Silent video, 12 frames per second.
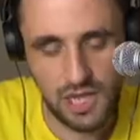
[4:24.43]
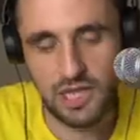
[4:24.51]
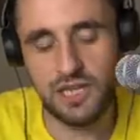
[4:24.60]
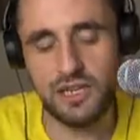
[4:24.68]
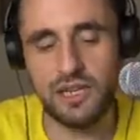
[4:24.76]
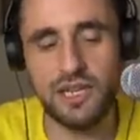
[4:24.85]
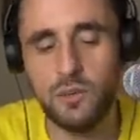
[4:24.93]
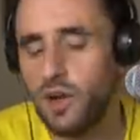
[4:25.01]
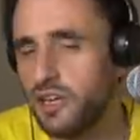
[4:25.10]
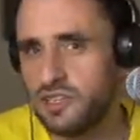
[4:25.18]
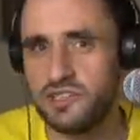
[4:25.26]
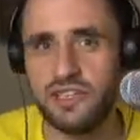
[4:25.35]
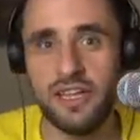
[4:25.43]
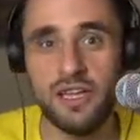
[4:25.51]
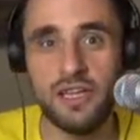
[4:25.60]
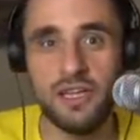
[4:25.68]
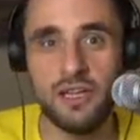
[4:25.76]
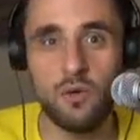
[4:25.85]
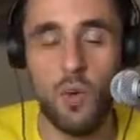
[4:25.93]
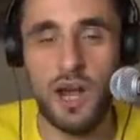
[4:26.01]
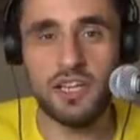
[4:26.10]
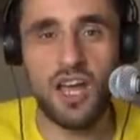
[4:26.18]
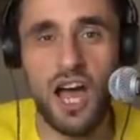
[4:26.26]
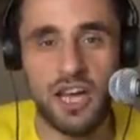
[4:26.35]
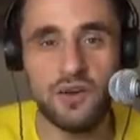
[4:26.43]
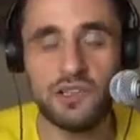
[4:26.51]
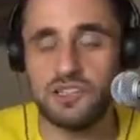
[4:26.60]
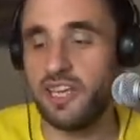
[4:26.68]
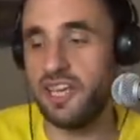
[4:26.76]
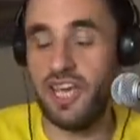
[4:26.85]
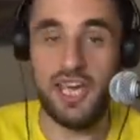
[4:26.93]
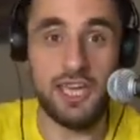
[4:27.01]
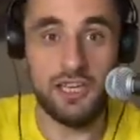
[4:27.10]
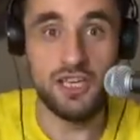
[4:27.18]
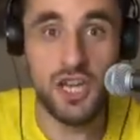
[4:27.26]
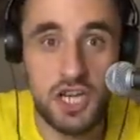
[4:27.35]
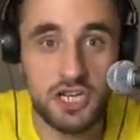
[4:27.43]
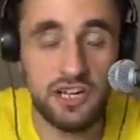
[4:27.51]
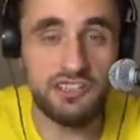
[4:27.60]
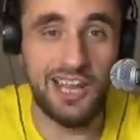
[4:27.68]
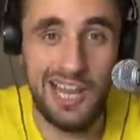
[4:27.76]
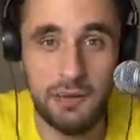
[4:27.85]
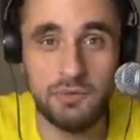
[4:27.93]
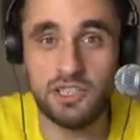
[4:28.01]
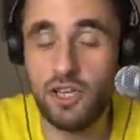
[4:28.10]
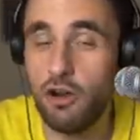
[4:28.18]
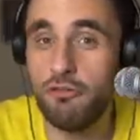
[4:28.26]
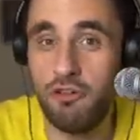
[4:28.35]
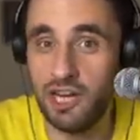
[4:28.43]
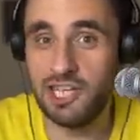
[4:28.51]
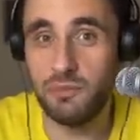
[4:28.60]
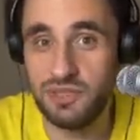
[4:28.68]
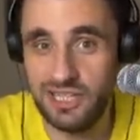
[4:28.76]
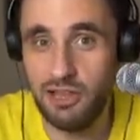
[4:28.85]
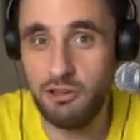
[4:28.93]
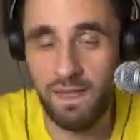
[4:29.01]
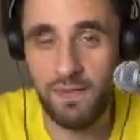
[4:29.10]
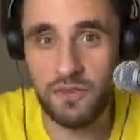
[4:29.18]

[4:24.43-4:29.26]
Like what, just one guy who's like, hey, should I tell him to go fuck himself?